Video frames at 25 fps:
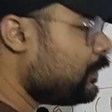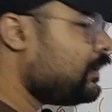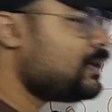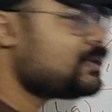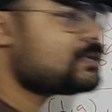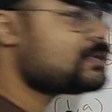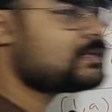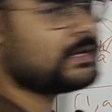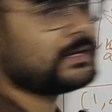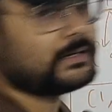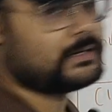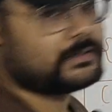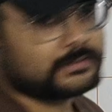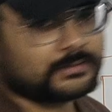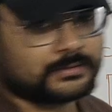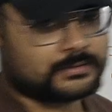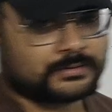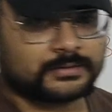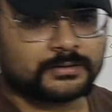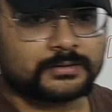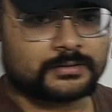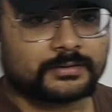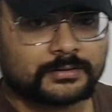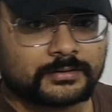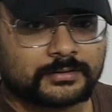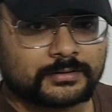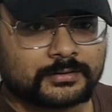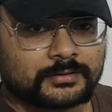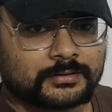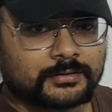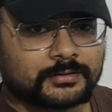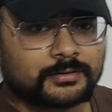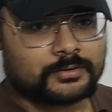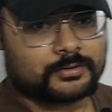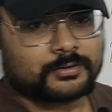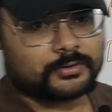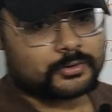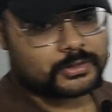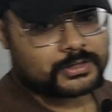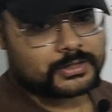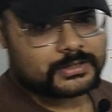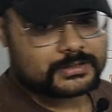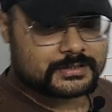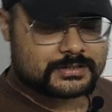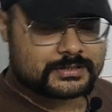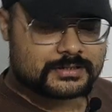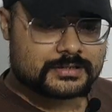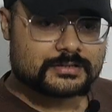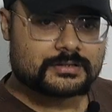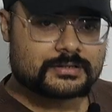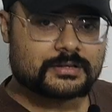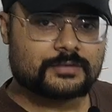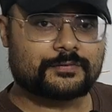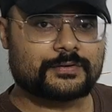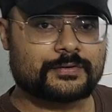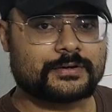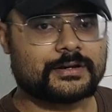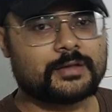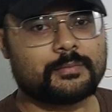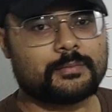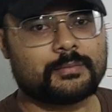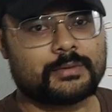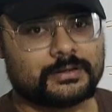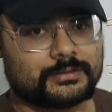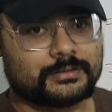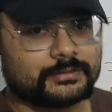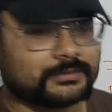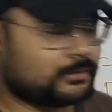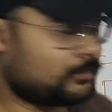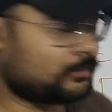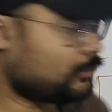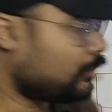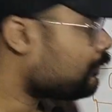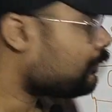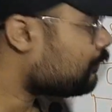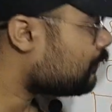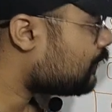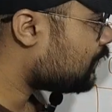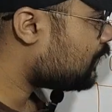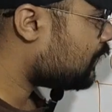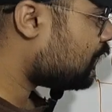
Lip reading: to be a set. Okay, this is the fundamental of